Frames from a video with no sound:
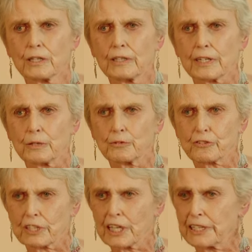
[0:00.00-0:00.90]
That was
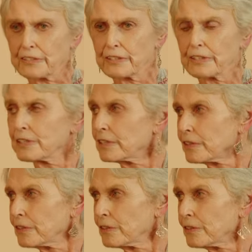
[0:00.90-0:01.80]
the light
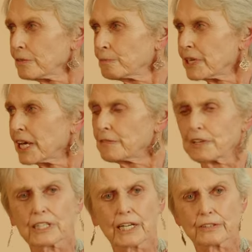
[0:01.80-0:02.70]

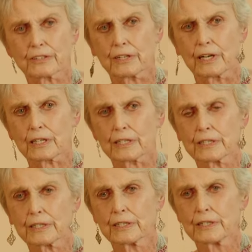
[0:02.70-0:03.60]
behaving like the dark
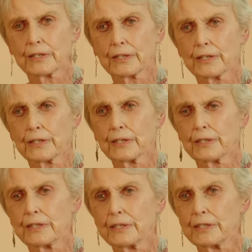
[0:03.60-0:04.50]

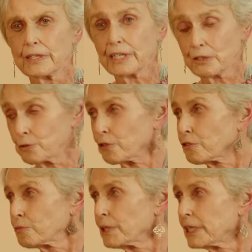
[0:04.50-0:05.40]
in order
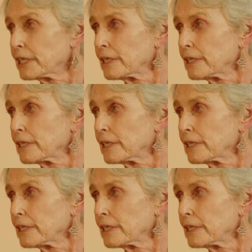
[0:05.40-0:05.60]
to win.